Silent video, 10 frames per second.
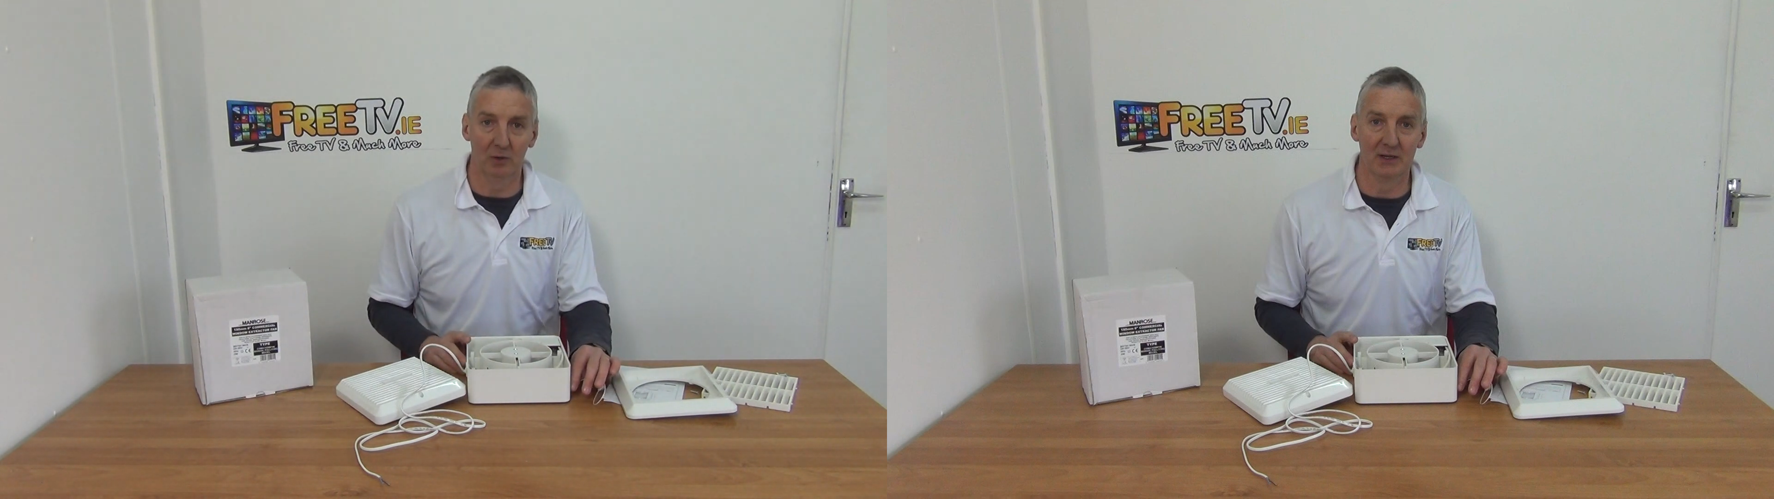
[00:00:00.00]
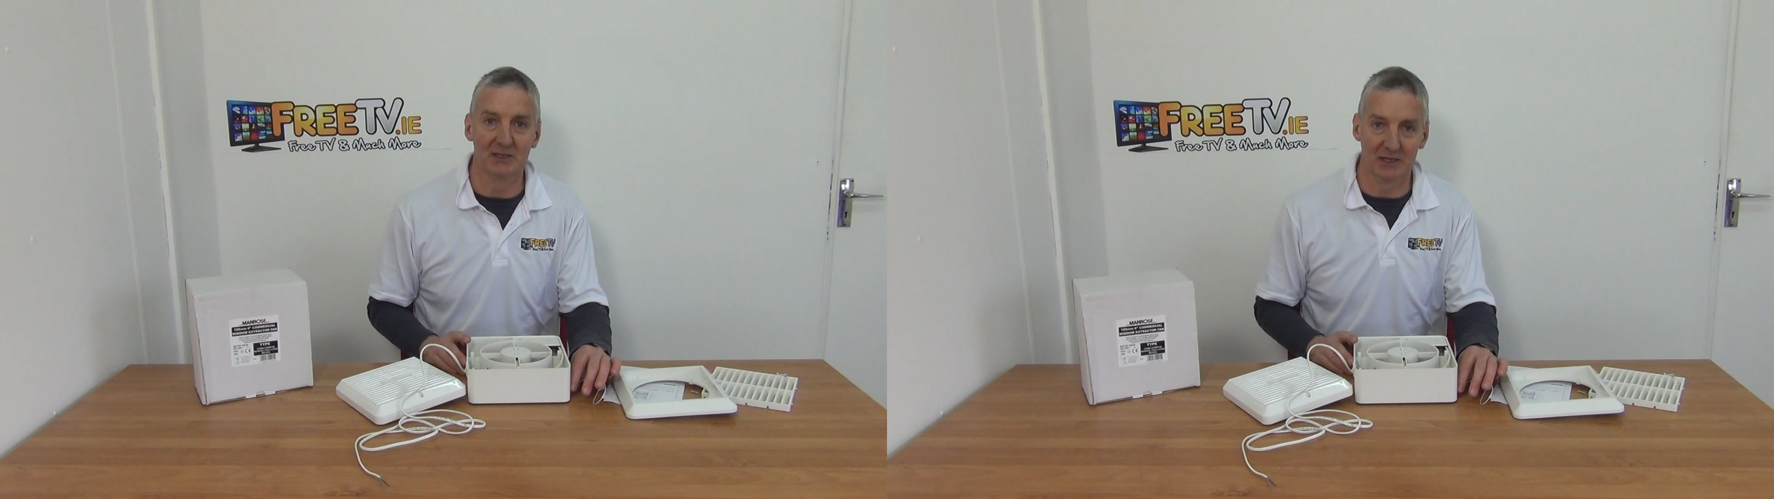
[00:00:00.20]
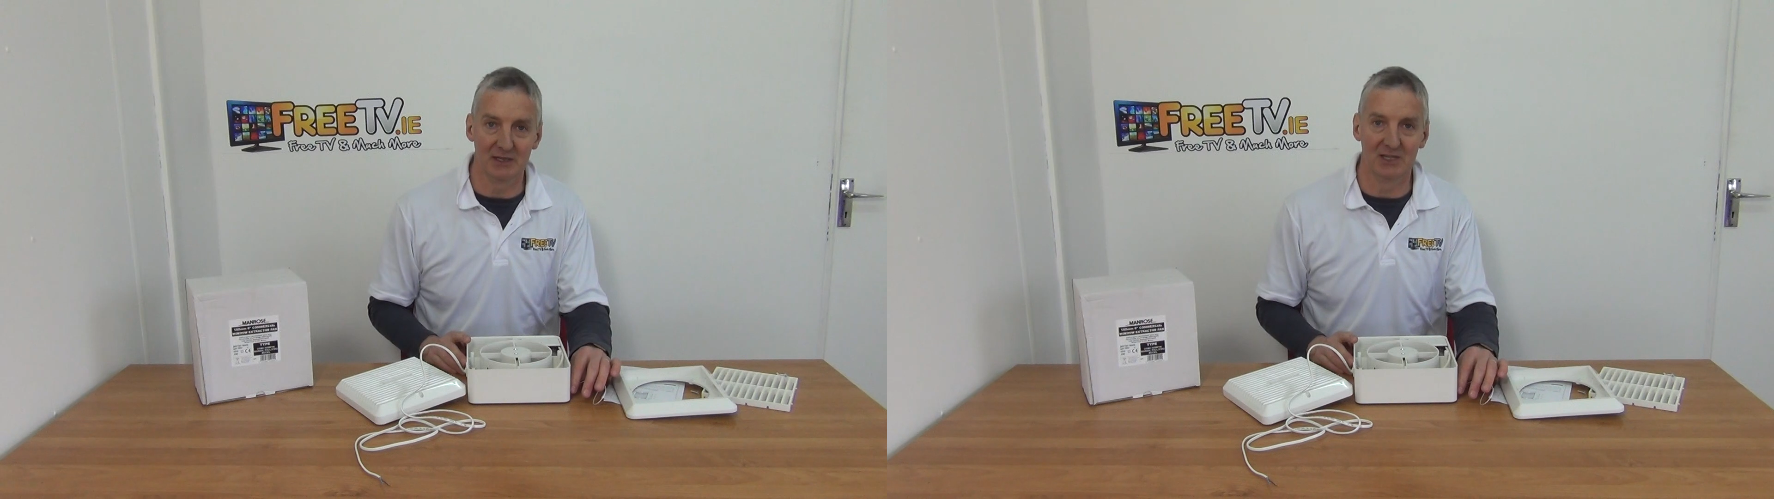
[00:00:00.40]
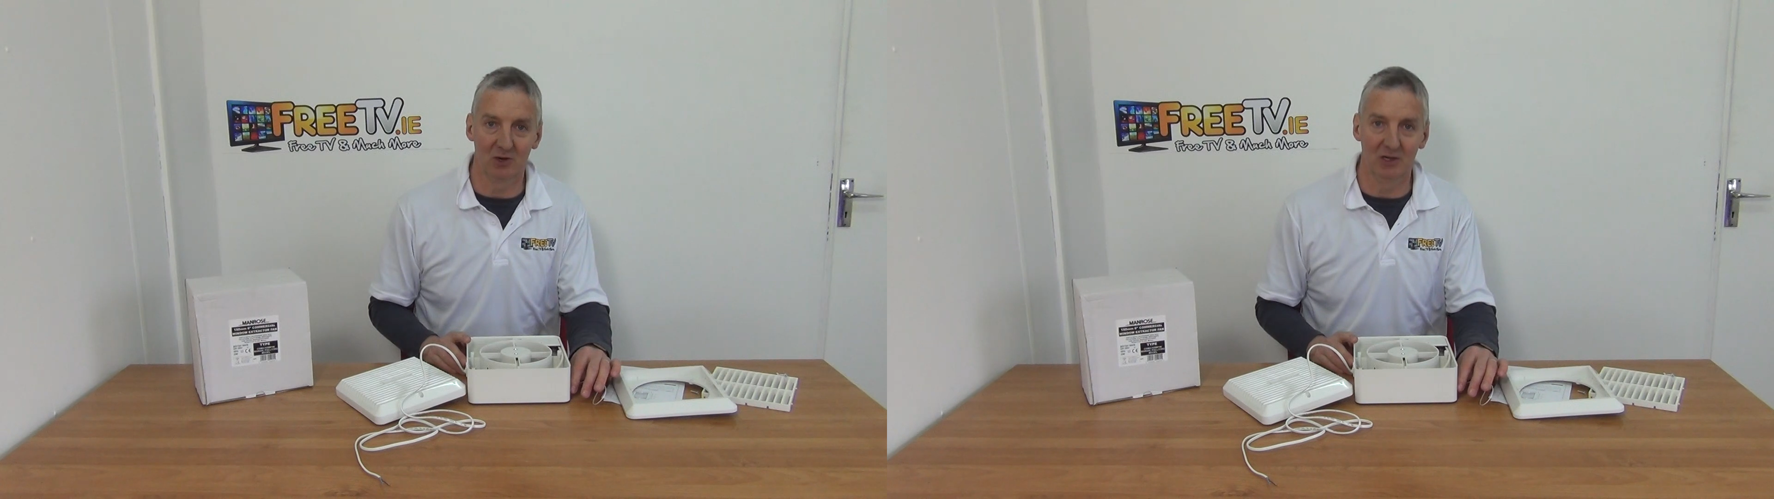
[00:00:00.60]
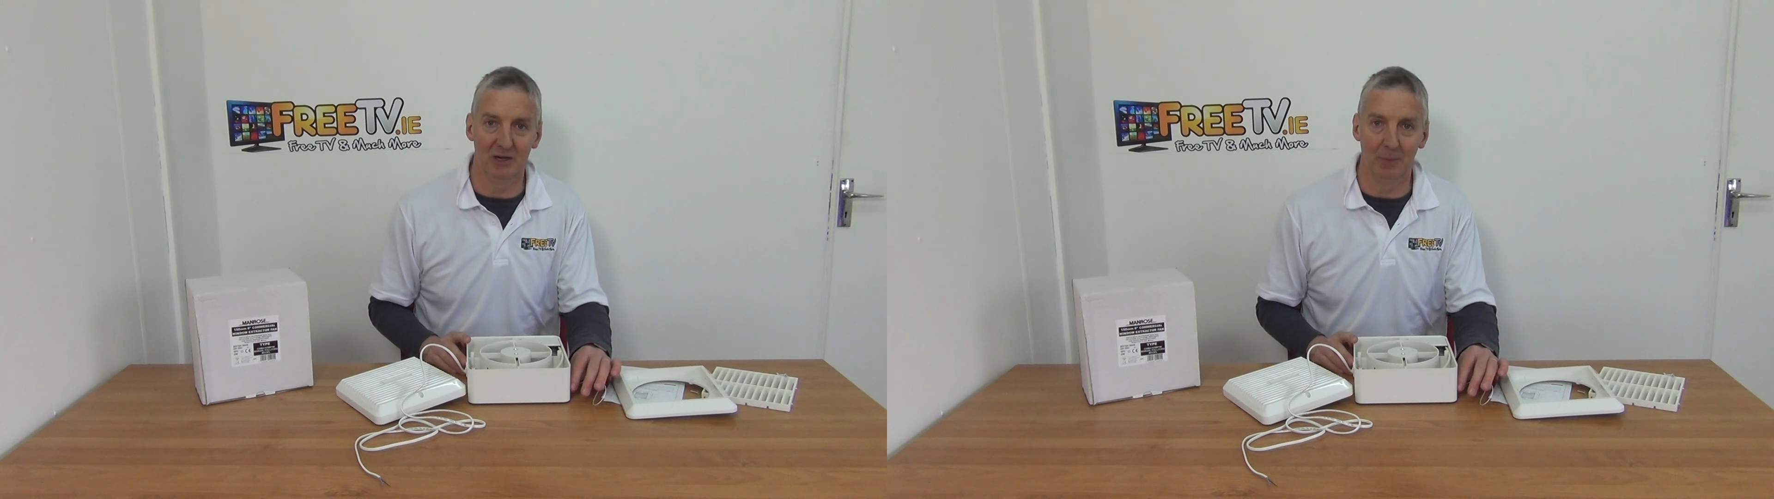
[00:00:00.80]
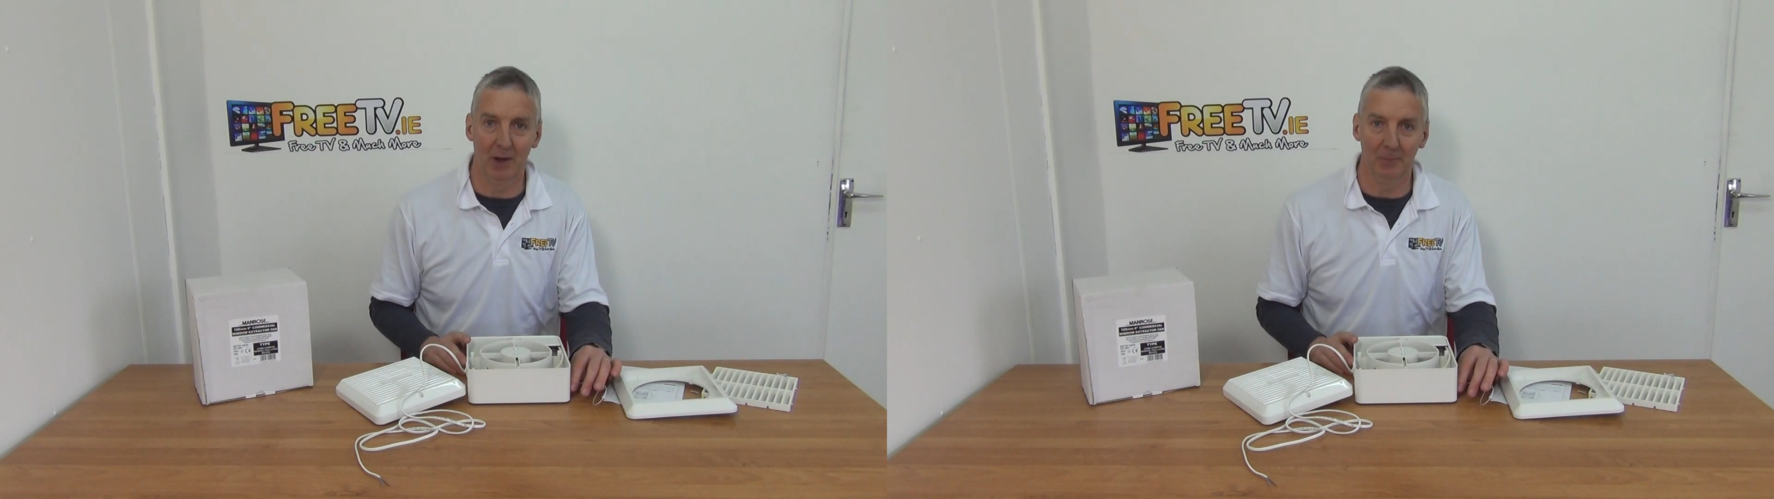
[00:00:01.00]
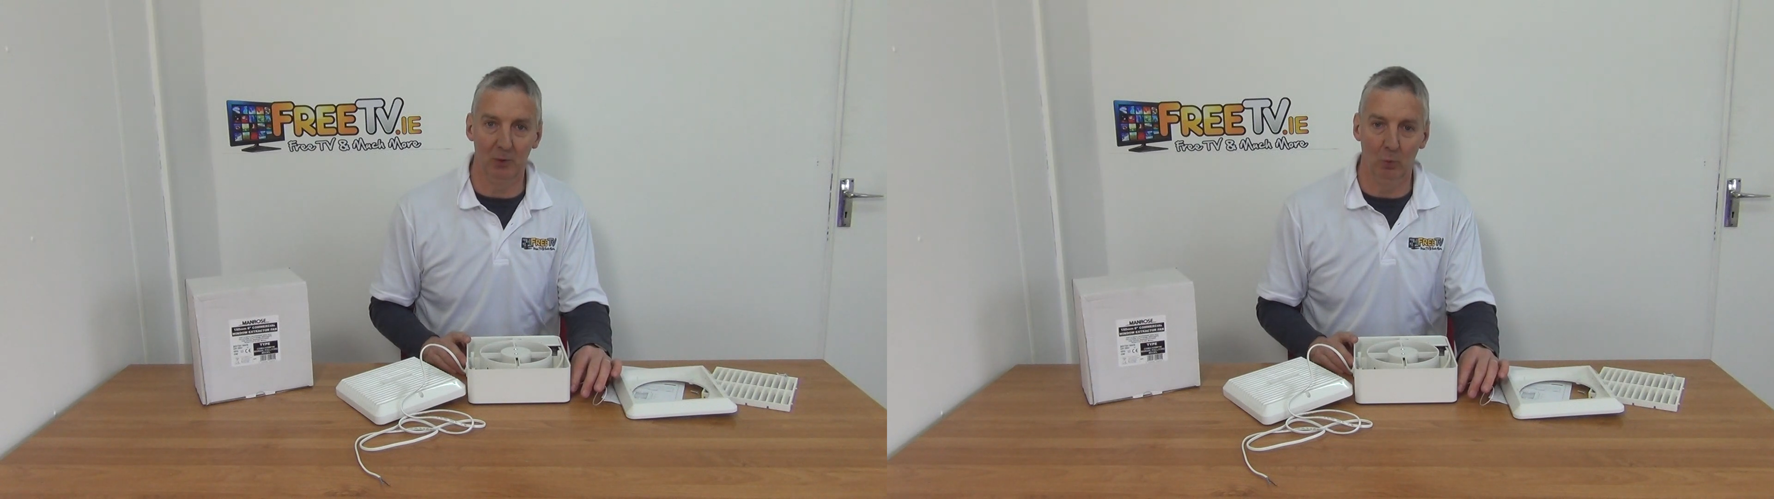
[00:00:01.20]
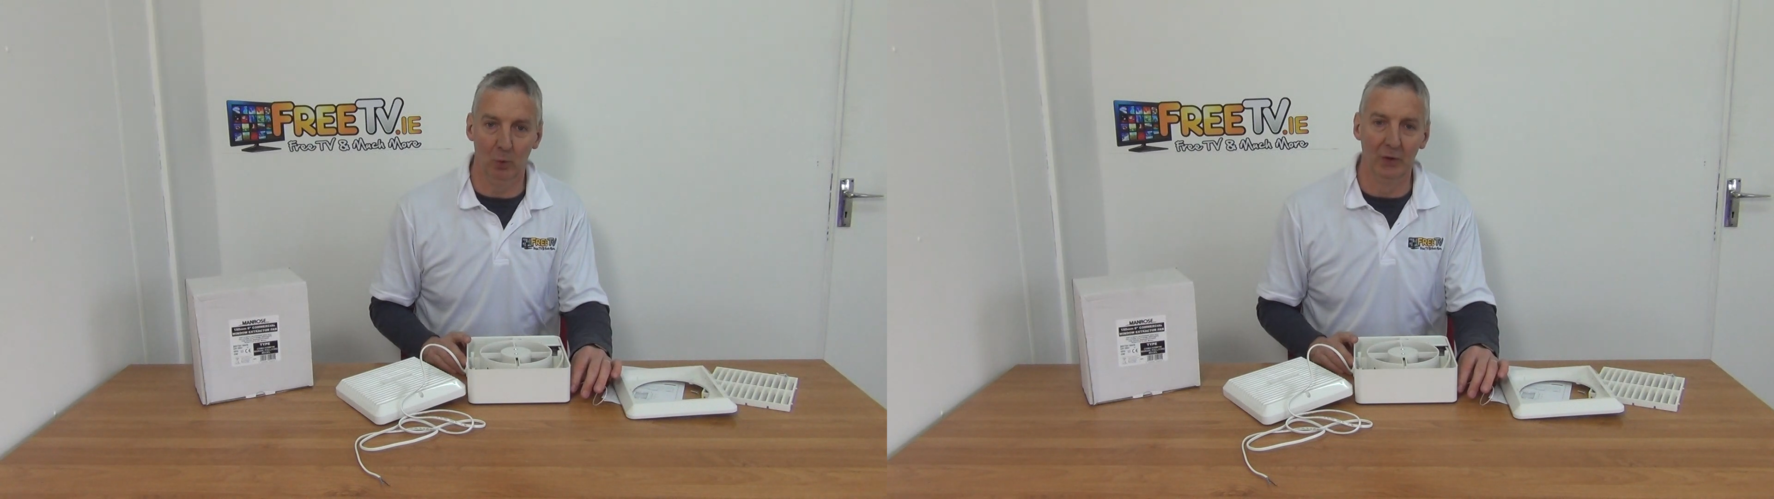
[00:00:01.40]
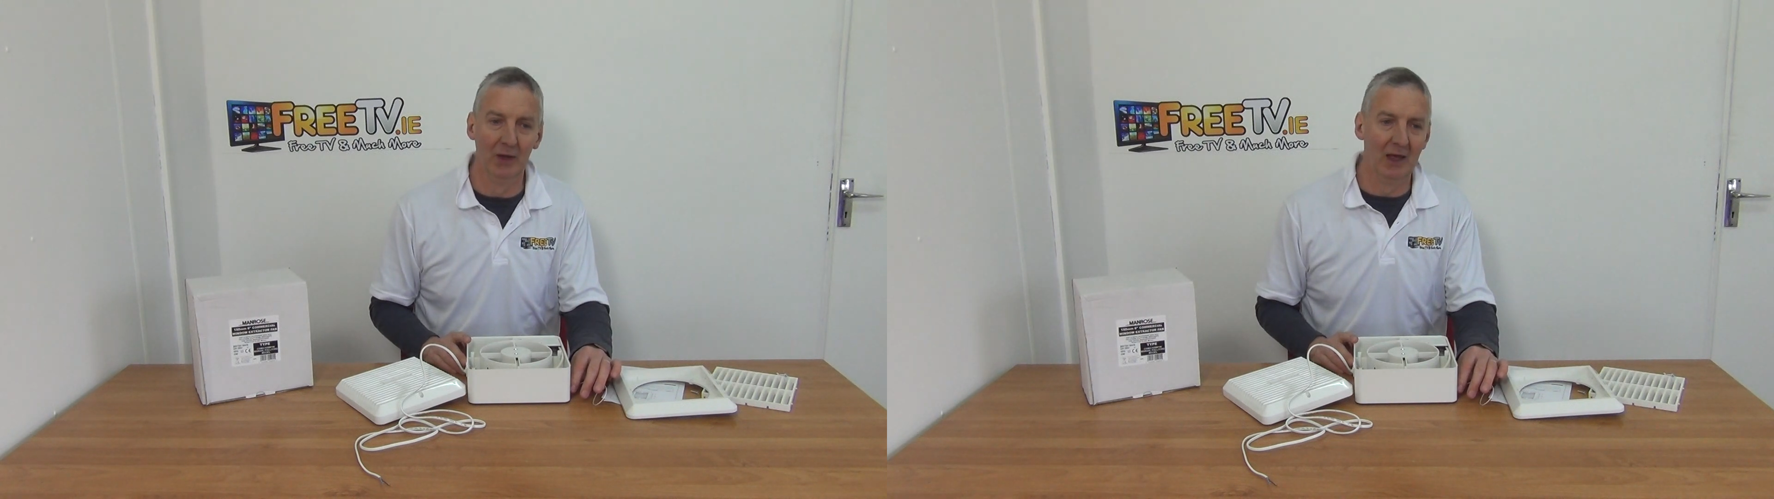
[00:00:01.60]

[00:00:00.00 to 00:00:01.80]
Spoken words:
is certainly a popular one,